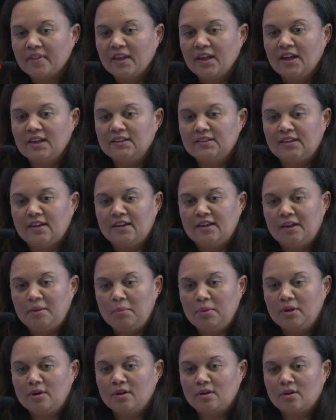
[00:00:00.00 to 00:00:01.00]
and
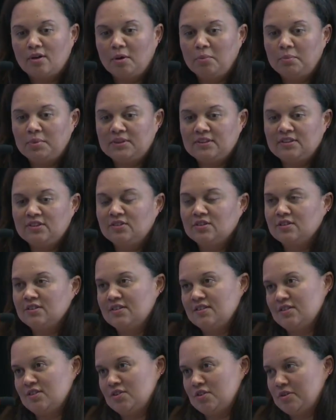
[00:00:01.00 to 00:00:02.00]
dynamic competition
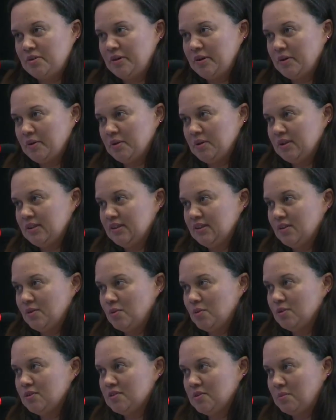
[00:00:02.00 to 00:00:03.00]
scenario in the
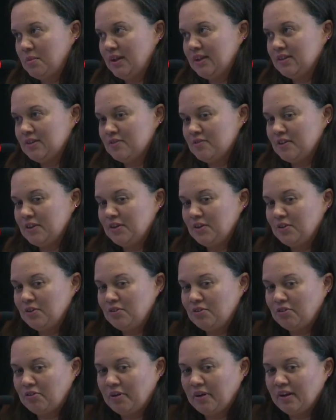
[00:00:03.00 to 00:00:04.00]
automotive
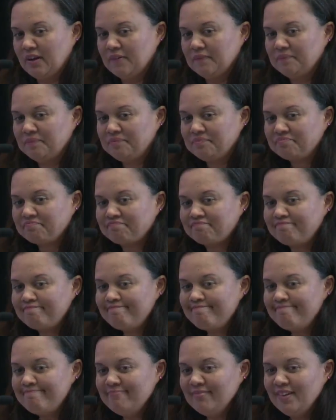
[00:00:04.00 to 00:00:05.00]
industry.
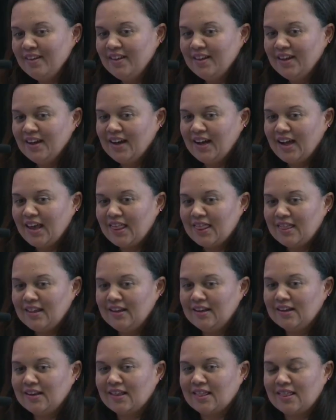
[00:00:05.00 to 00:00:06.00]
I
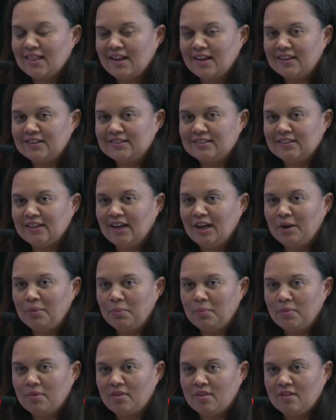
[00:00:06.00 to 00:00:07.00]
think that
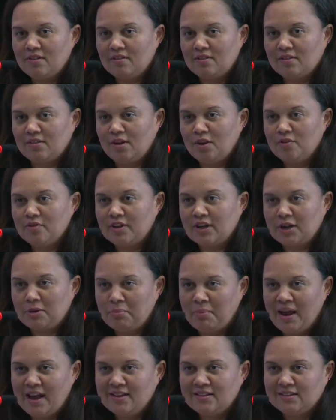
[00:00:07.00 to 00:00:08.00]
this
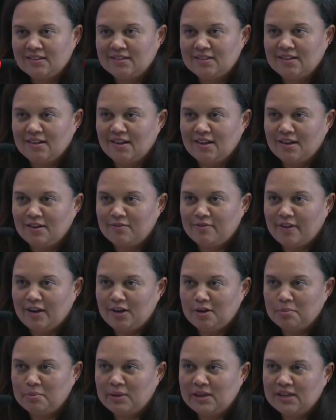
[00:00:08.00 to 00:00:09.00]
overcapacity and
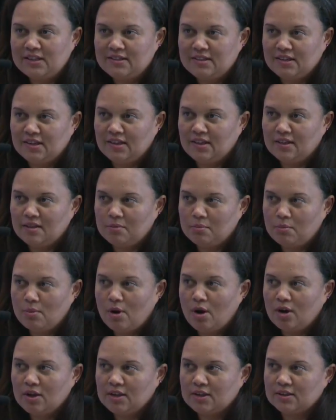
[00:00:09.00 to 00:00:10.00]
availability in the
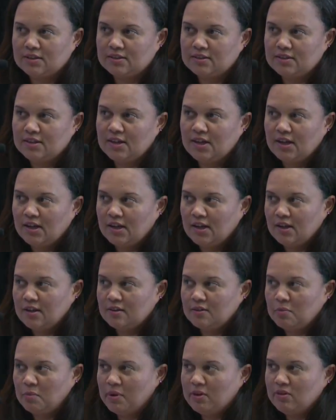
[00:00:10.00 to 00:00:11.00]
market,
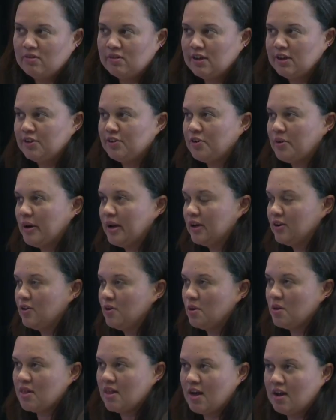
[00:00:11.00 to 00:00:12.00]
especially during
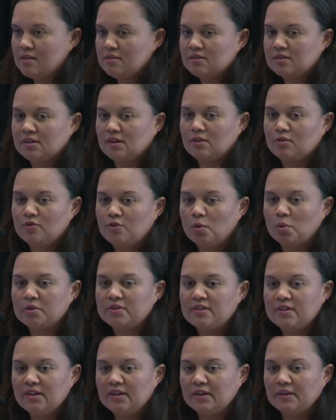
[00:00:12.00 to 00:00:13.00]

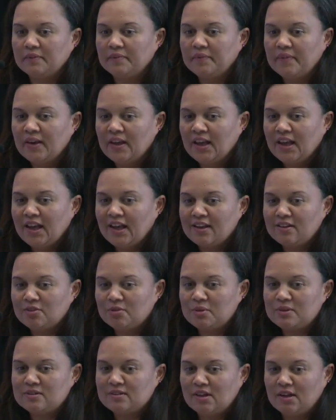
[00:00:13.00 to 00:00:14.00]
2014, has
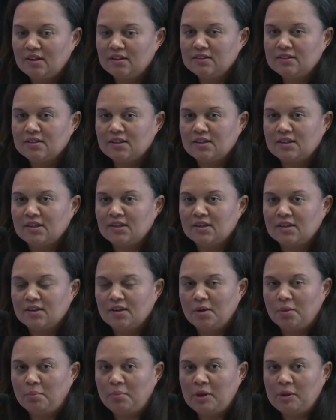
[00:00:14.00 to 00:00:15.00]
resulted in
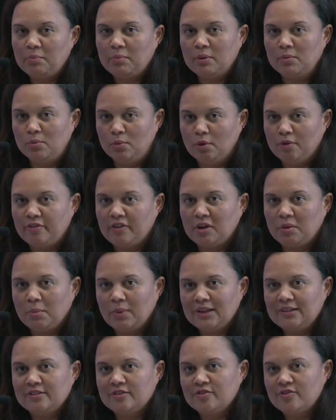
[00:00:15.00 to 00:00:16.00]
people moving
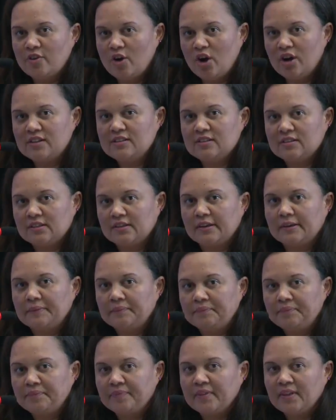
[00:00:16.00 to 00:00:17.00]
much faster
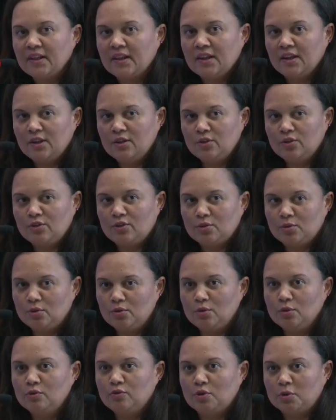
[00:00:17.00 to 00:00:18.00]
into
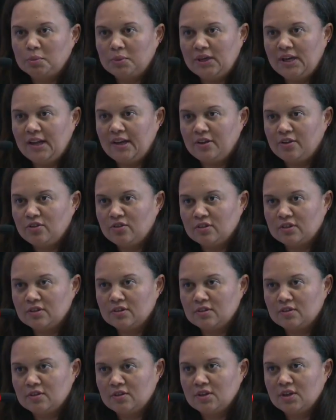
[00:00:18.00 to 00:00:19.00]
new
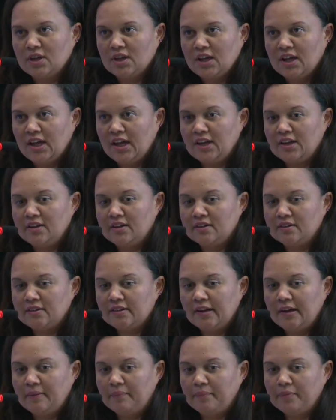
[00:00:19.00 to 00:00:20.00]
formulations and
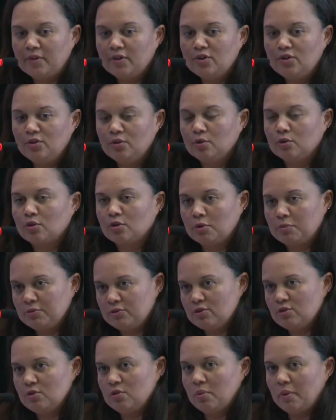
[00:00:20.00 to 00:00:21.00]
new Group
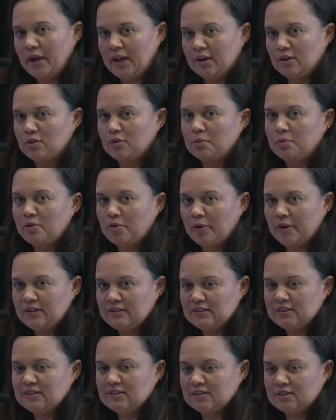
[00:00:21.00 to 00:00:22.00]
2 and Group 3
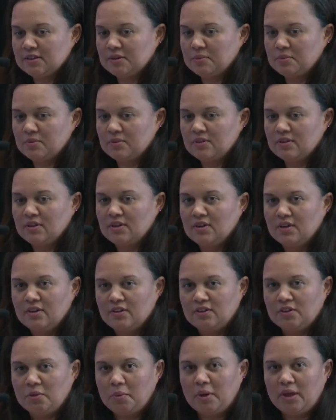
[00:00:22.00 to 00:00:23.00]
systems.
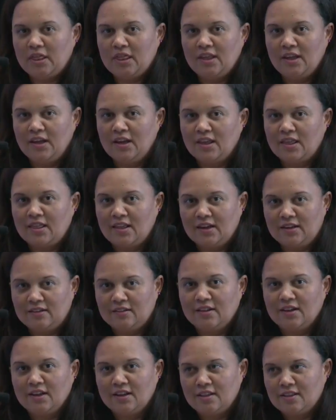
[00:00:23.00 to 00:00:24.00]
So I think
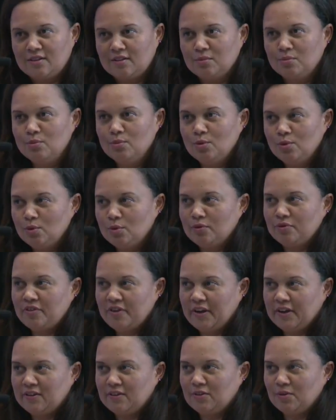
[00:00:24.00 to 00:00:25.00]
that this move
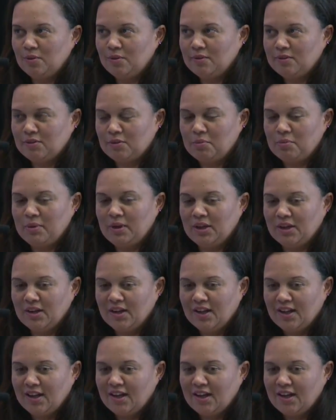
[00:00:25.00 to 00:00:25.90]
has also been